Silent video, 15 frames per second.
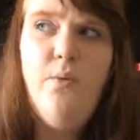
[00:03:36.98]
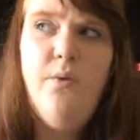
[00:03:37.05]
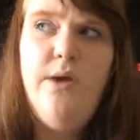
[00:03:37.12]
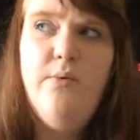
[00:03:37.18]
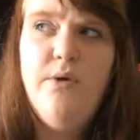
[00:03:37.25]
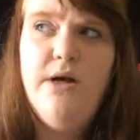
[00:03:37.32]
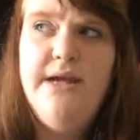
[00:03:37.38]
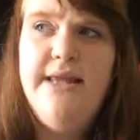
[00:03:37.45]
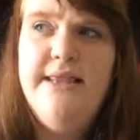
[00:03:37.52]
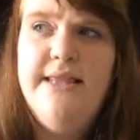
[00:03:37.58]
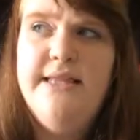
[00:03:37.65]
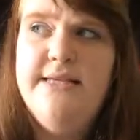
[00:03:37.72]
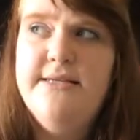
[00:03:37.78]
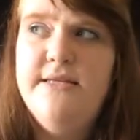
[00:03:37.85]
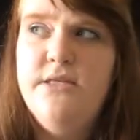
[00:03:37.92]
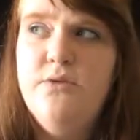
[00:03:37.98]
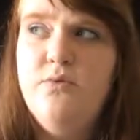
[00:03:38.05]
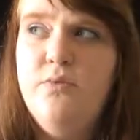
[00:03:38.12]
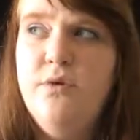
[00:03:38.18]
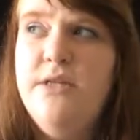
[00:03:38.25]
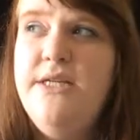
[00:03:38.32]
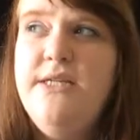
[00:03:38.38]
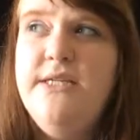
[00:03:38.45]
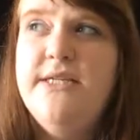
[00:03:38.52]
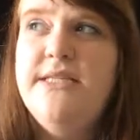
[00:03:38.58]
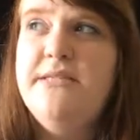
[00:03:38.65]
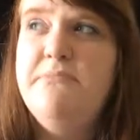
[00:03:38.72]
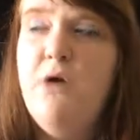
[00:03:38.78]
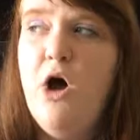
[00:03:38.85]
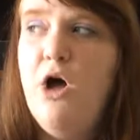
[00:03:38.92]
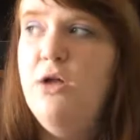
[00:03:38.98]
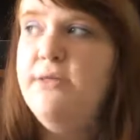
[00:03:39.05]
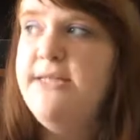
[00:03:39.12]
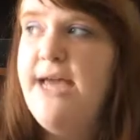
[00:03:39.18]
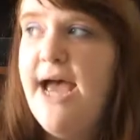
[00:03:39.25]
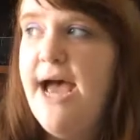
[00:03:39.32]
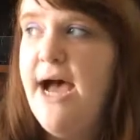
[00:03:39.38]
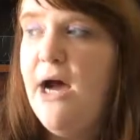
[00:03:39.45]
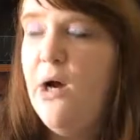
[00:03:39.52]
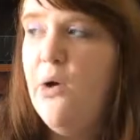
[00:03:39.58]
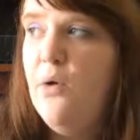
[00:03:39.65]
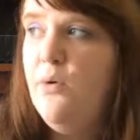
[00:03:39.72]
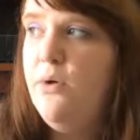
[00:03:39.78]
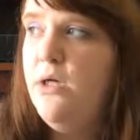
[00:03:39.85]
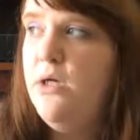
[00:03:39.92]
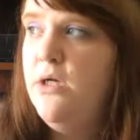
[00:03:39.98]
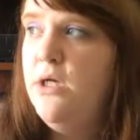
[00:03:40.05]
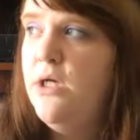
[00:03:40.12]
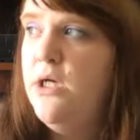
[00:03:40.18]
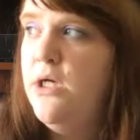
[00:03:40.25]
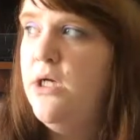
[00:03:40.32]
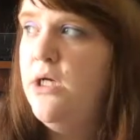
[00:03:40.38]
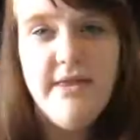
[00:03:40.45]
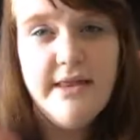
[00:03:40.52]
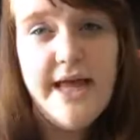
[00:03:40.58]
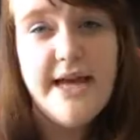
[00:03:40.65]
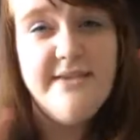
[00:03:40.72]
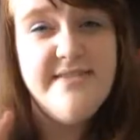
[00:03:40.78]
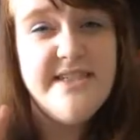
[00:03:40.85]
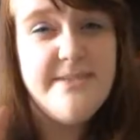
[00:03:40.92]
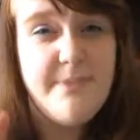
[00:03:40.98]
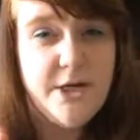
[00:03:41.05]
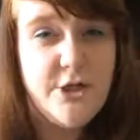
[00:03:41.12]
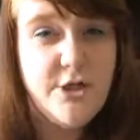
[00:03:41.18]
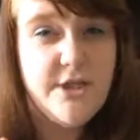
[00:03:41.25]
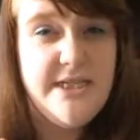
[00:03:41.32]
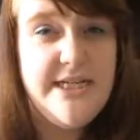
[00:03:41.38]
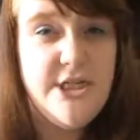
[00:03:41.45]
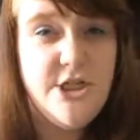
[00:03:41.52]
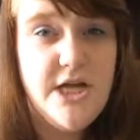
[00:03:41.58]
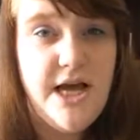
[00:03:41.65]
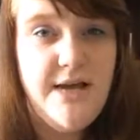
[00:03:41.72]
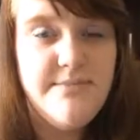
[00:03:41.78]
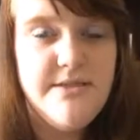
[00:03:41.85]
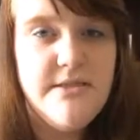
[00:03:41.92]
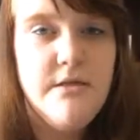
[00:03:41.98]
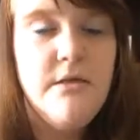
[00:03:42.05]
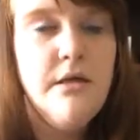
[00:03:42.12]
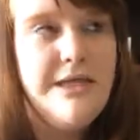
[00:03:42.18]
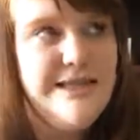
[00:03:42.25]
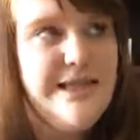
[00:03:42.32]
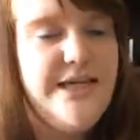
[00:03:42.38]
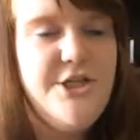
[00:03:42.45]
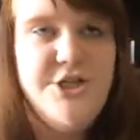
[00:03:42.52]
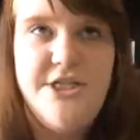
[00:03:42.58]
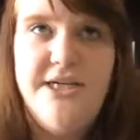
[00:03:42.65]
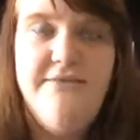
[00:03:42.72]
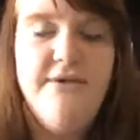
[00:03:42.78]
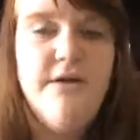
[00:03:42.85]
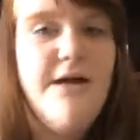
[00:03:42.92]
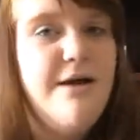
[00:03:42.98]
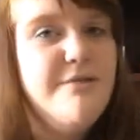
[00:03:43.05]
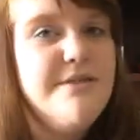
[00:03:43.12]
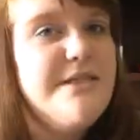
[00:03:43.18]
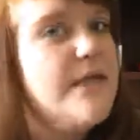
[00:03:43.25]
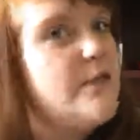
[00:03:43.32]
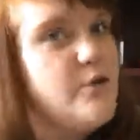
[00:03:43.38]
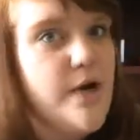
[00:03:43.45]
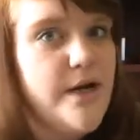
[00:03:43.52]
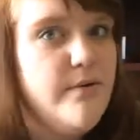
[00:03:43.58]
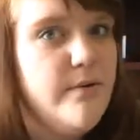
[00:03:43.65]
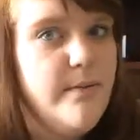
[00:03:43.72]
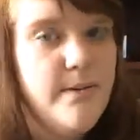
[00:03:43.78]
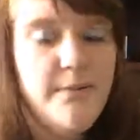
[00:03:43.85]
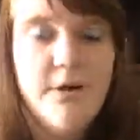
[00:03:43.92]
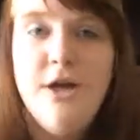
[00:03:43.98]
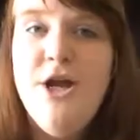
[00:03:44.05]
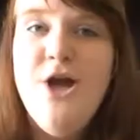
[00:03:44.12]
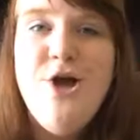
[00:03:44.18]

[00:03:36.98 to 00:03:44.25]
We were in this really small town with a lot of specialty shops. Lake Geneva. I was trying to remember.